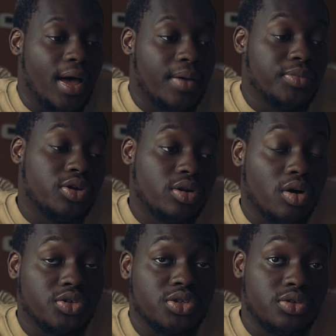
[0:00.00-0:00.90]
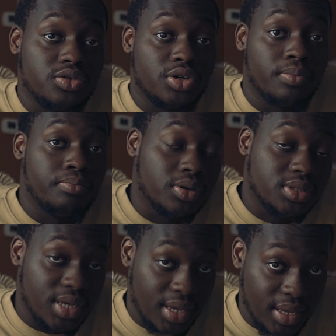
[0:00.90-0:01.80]
You can also use your
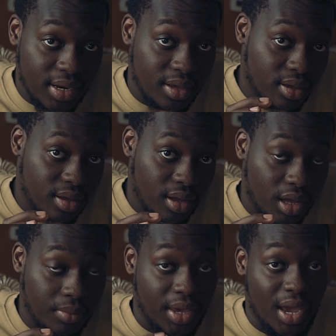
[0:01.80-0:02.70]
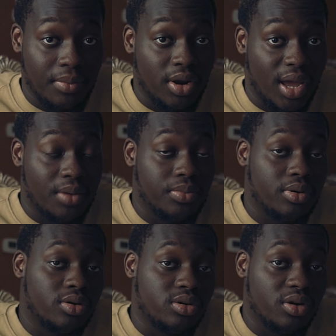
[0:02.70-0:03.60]
built-in camera app
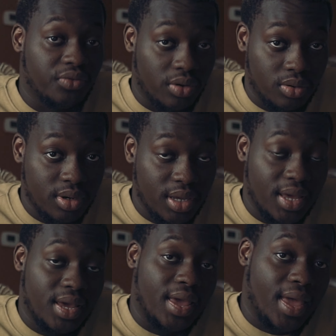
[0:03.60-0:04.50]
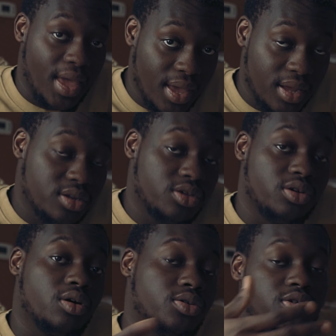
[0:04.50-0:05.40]
on your phone, and you
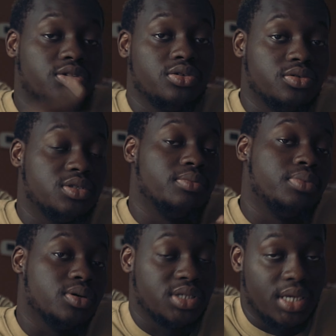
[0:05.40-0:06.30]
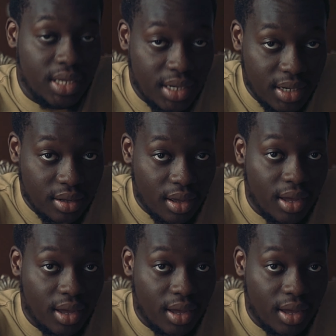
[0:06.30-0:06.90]
can also use the built-in